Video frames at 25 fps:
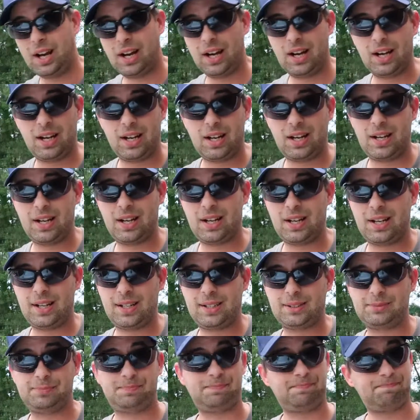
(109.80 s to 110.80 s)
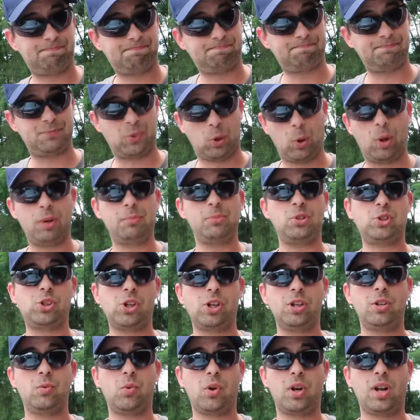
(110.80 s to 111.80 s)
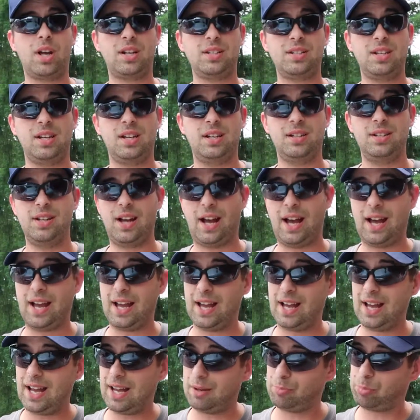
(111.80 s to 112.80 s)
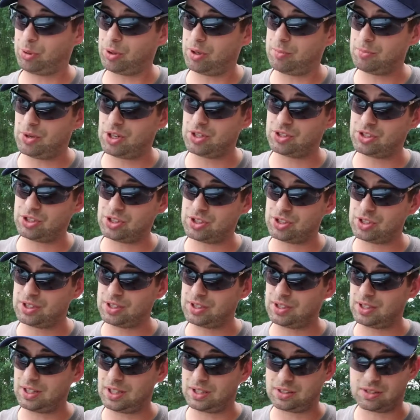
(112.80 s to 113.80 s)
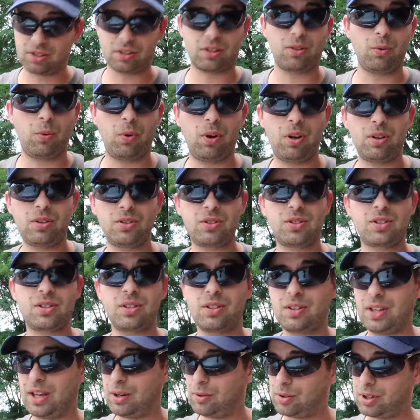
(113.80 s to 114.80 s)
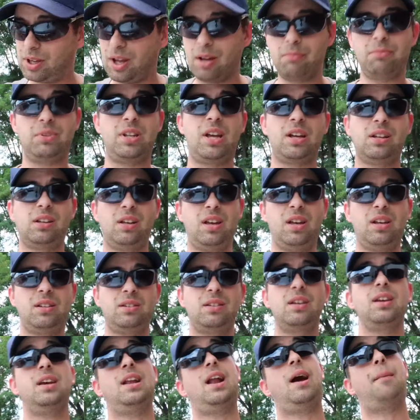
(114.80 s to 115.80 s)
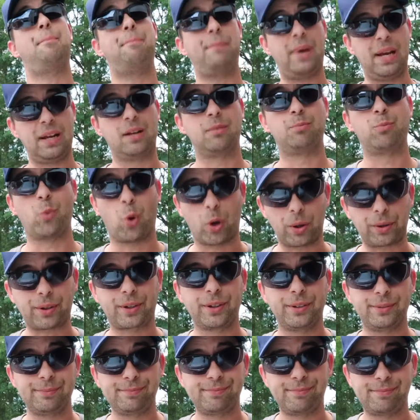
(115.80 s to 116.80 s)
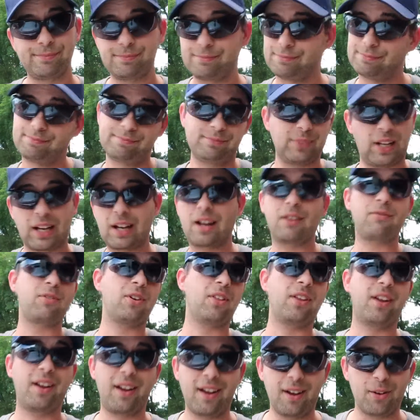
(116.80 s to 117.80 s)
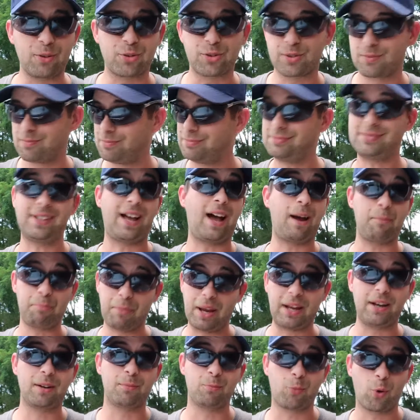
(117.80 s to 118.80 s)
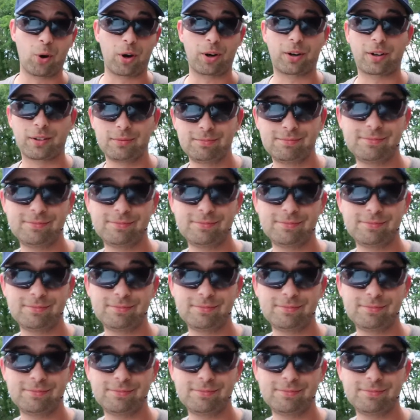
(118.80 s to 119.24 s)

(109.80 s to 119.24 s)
well, let me show you what I did. I pretty much took the ones that come in that kit and I made them work. Like everything else, I made them work.